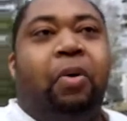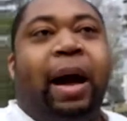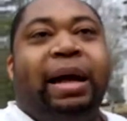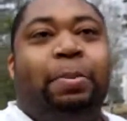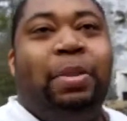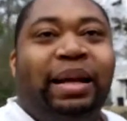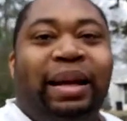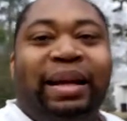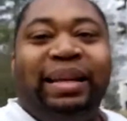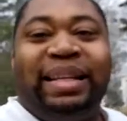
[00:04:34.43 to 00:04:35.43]
know. Wait a
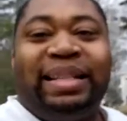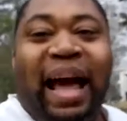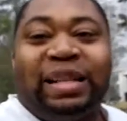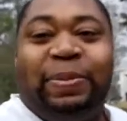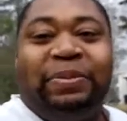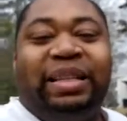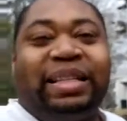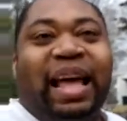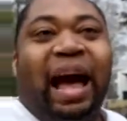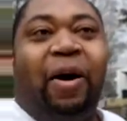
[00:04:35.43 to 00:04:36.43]
minute, this guy's
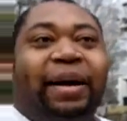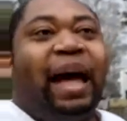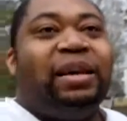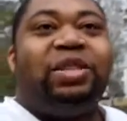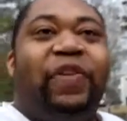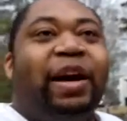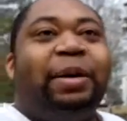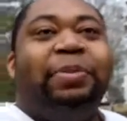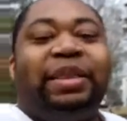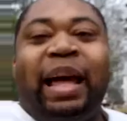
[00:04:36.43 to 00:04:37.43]
this guy or gal is
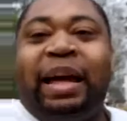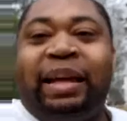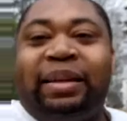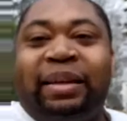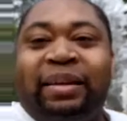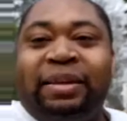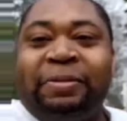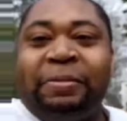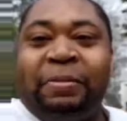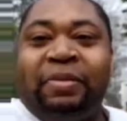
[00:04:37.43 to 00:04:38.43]
fucking pathetic.
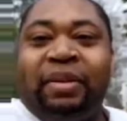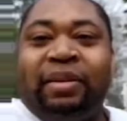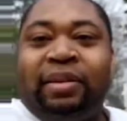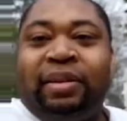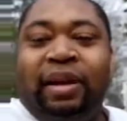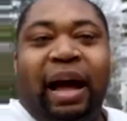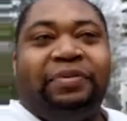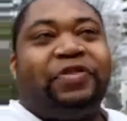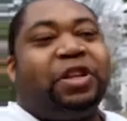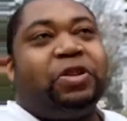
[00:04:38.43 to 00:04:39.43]
Uh,
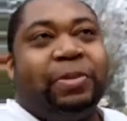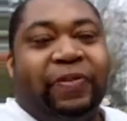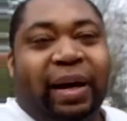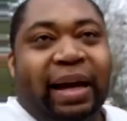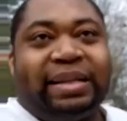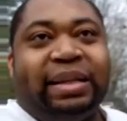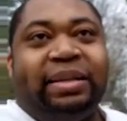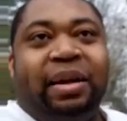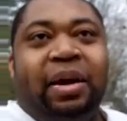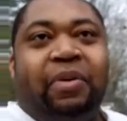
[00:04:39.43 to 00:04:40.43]
excuse me for
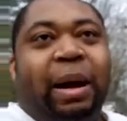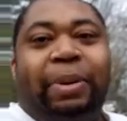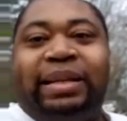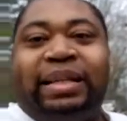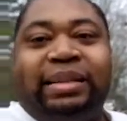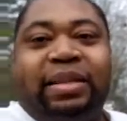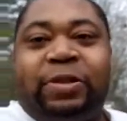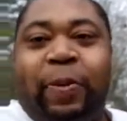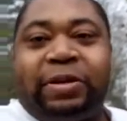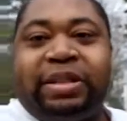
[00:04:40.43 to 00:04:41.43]
cussing, right? But this
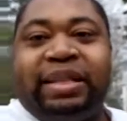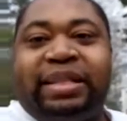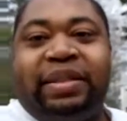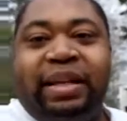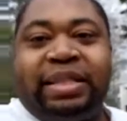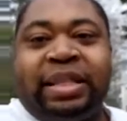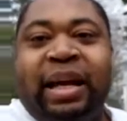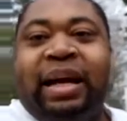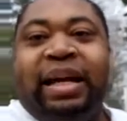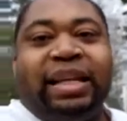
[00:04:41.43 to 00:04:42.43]
this person is is,
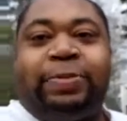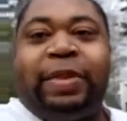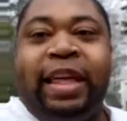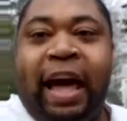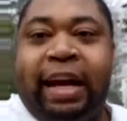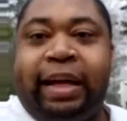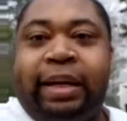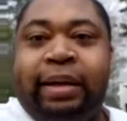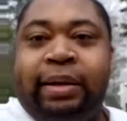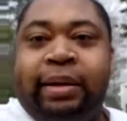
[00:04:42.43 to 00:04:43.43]
is pathetic.
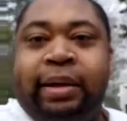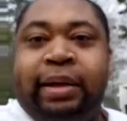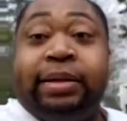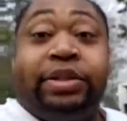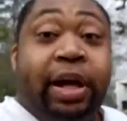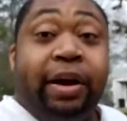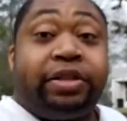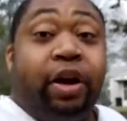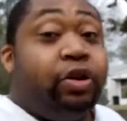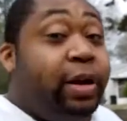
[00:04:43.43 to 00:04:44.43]

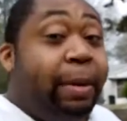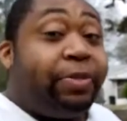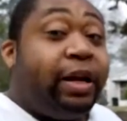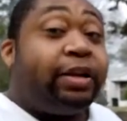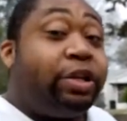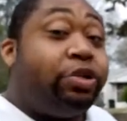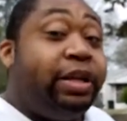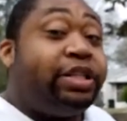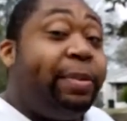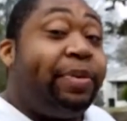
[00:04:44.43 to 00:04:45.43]
Seriously, are you that pathetic that you
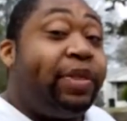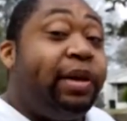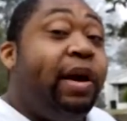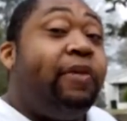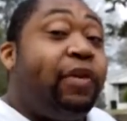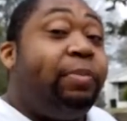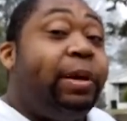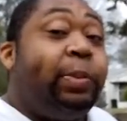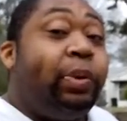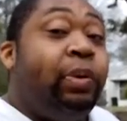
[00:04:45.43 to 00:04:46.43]
need sympathy from
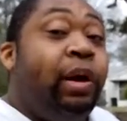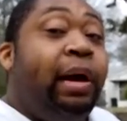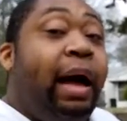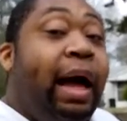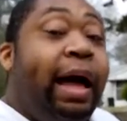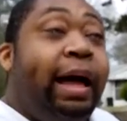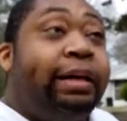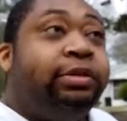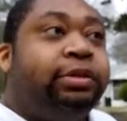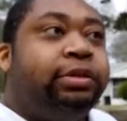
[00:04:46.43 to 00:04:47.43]
people?
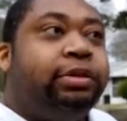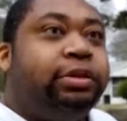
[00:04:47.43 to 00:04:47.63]
And